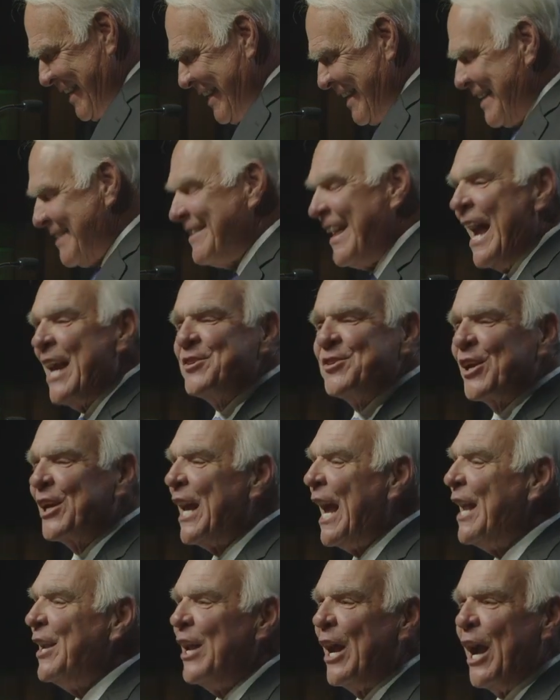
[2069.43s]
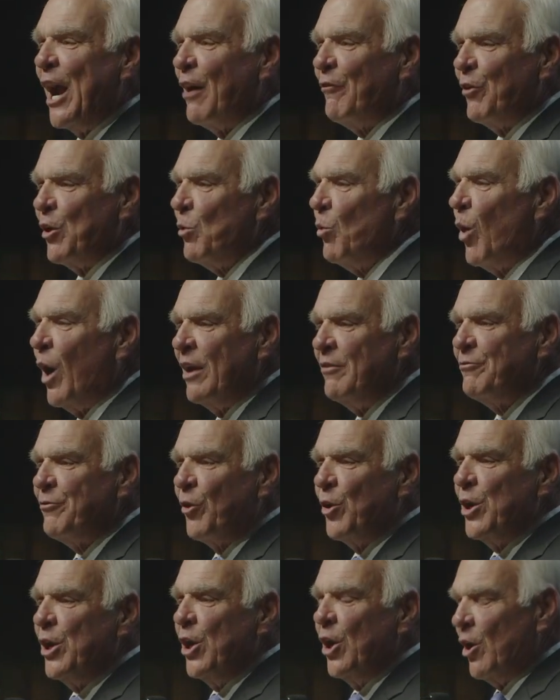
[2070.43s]
Thanks again to everyone
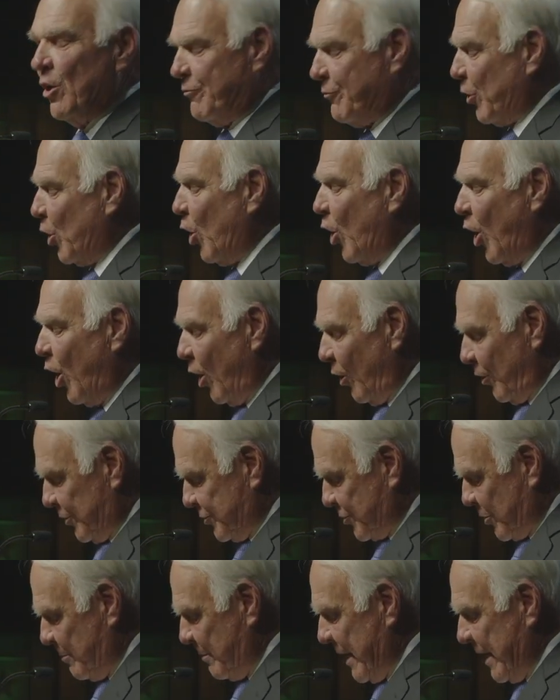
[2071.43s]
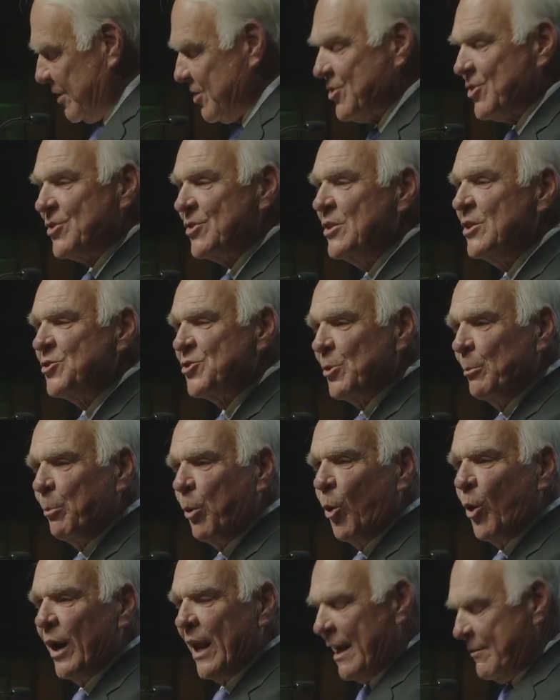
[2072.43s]
for all the tremendous
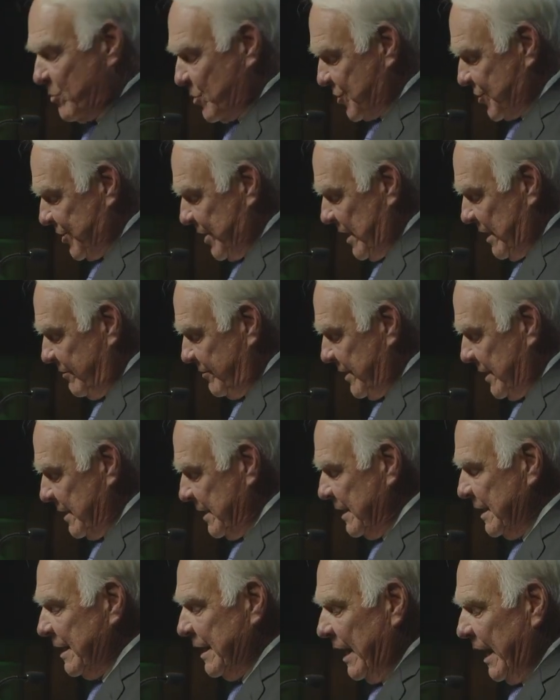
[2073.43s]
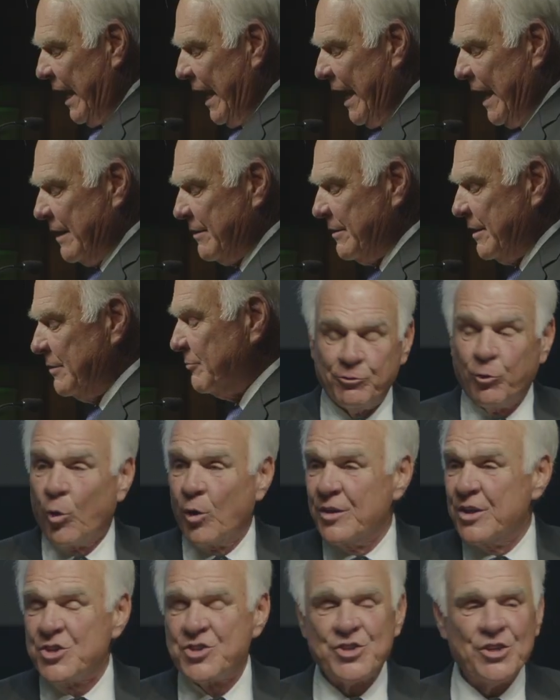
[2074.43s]
support I've received and for
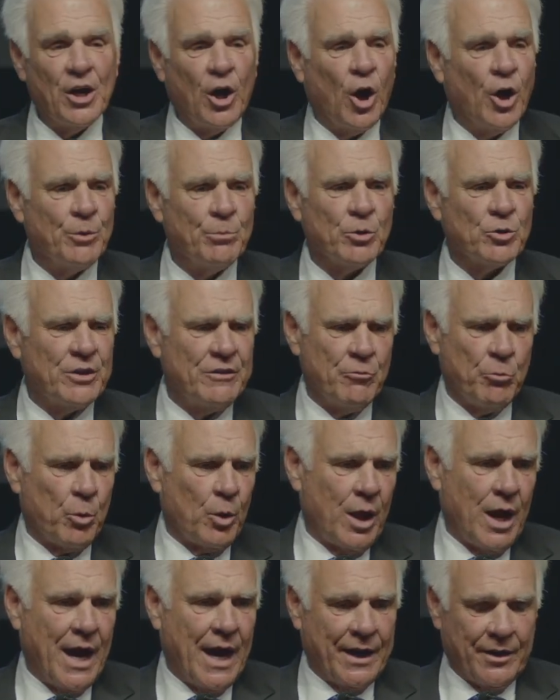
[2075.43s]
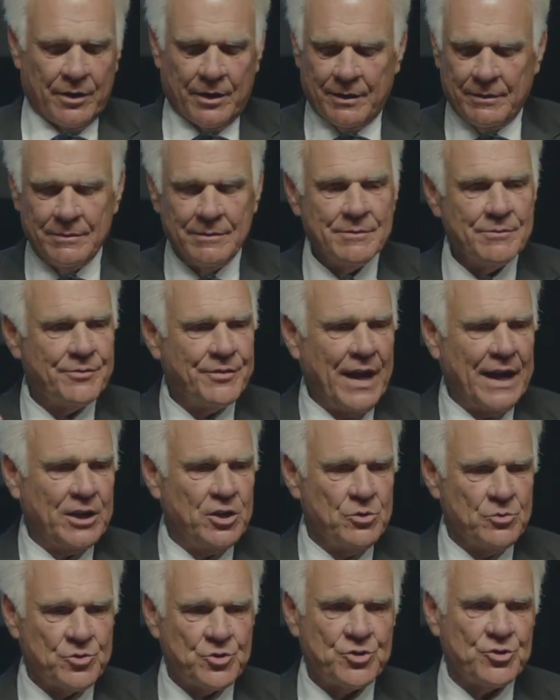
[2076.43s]
this unbelievable honor. Thank
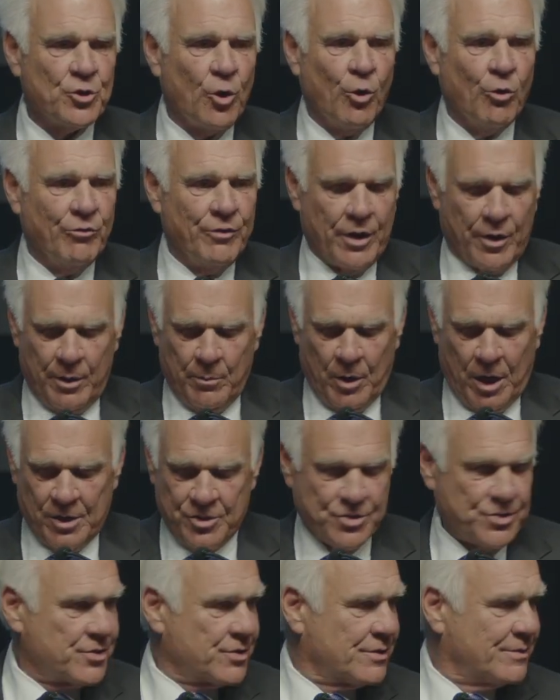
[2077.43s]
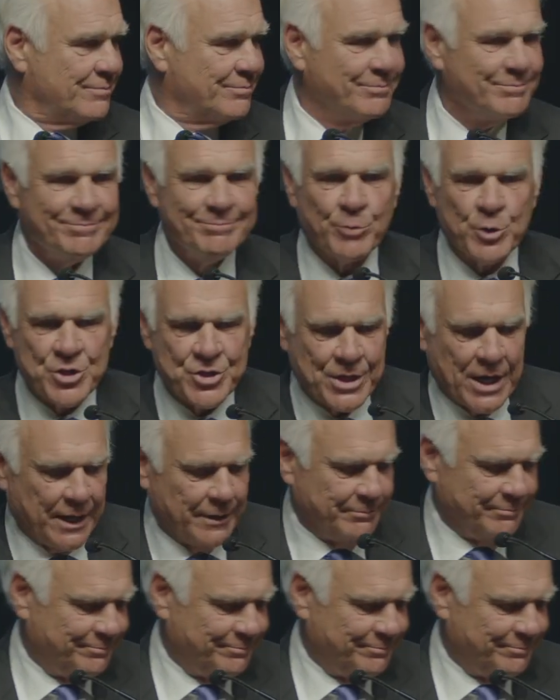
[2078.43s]
you so very much. Appreciate it.